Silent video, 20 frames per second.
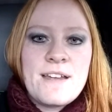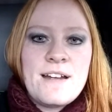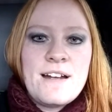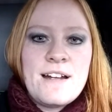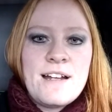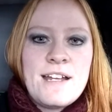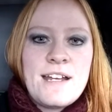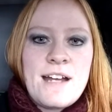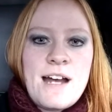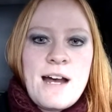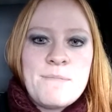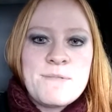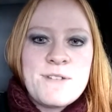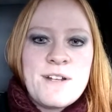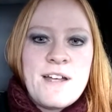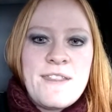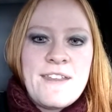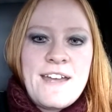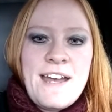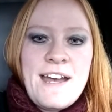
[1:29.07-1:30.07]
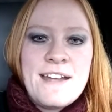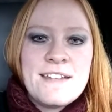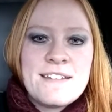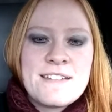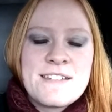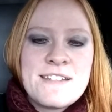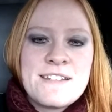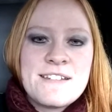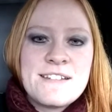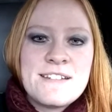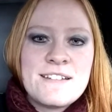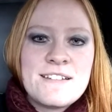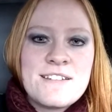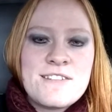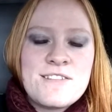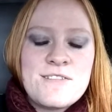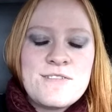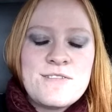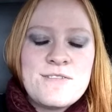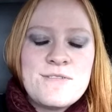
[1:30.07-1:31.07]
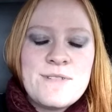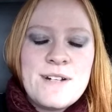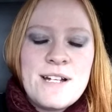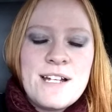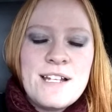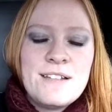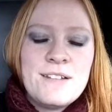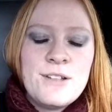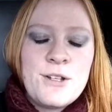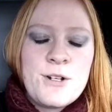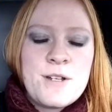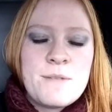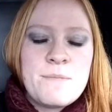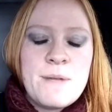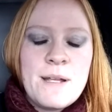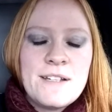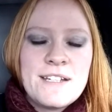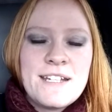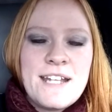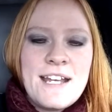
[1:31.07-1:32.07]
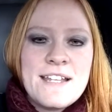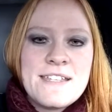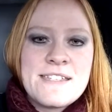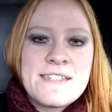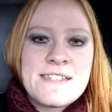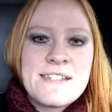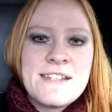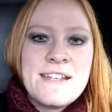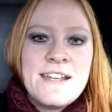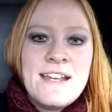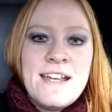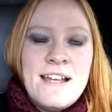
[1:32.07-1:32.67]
I hopped on that to learn to belly dance